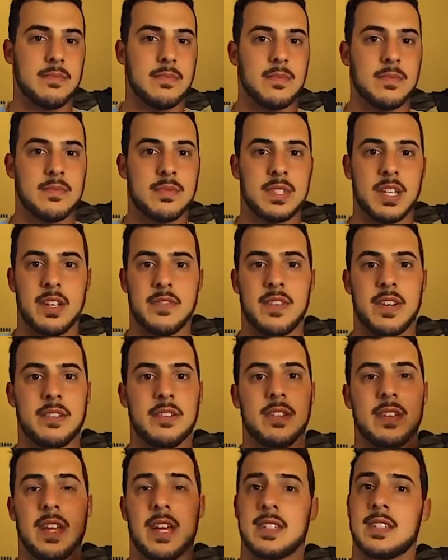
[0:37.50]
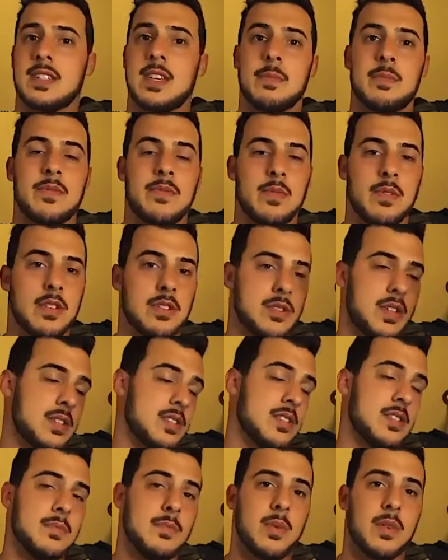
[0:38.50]
Say if I did legs the day before, I'll stretch
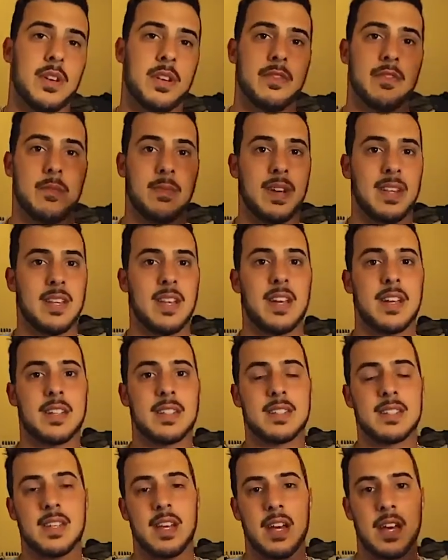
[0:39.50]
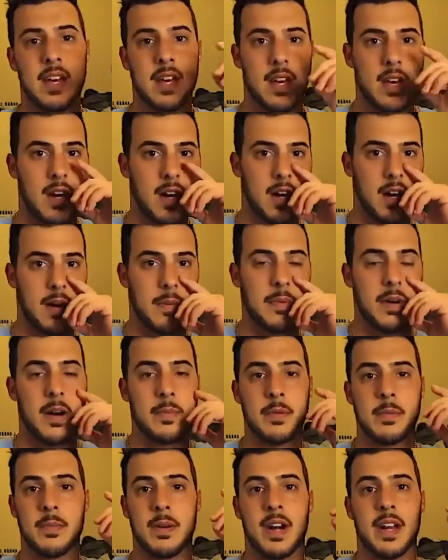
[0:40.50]
in the morning for my legs.
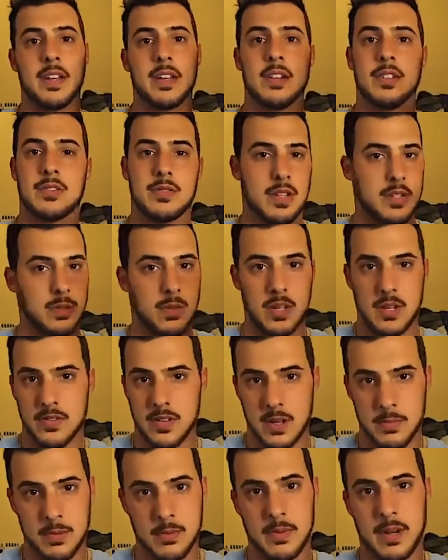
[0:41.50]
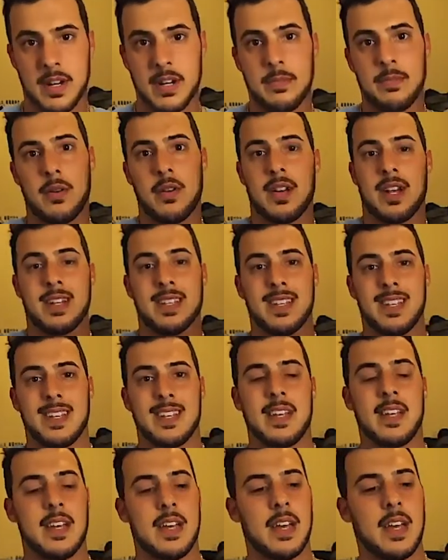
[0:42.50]
Upper body, I'll stretch whatever upper body part I
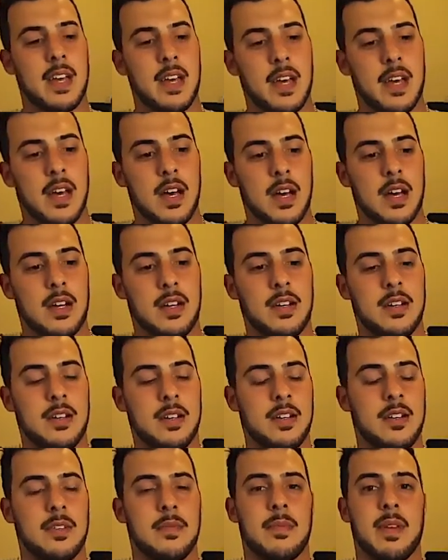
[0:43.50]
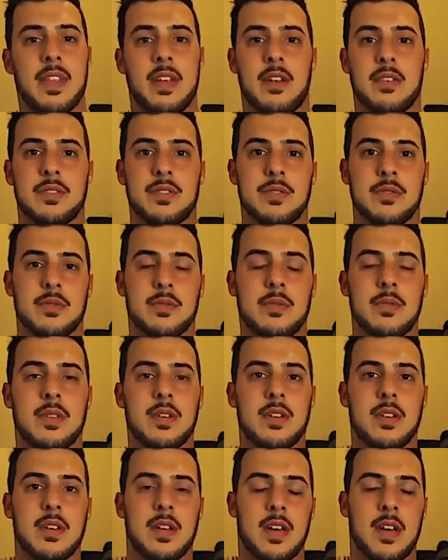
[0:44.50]
did. And then I'll do
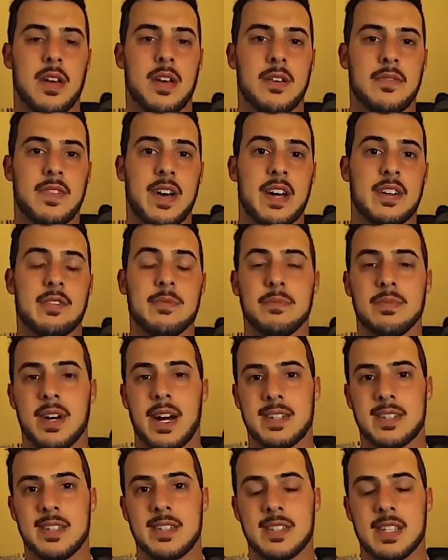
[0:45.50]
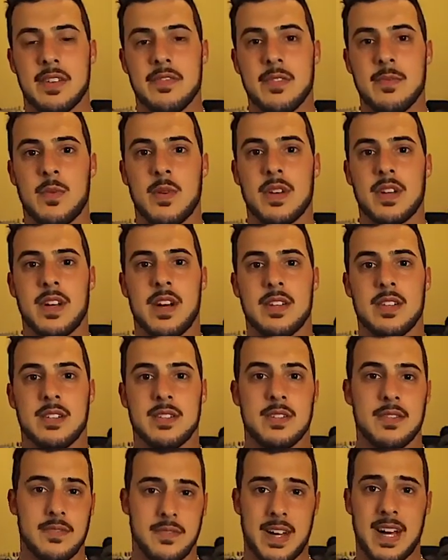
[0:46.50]
vacuum practice every morning on
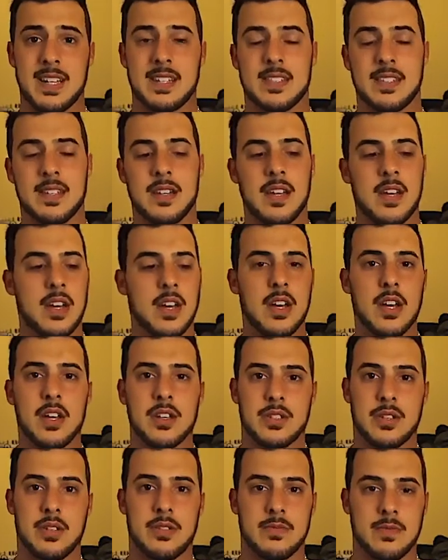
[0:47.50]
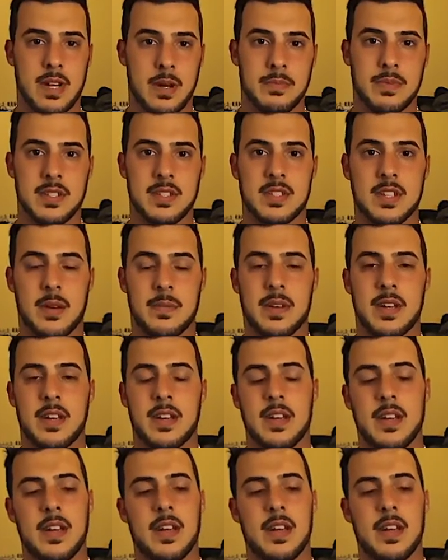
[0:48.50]
fasted, so empty stomach.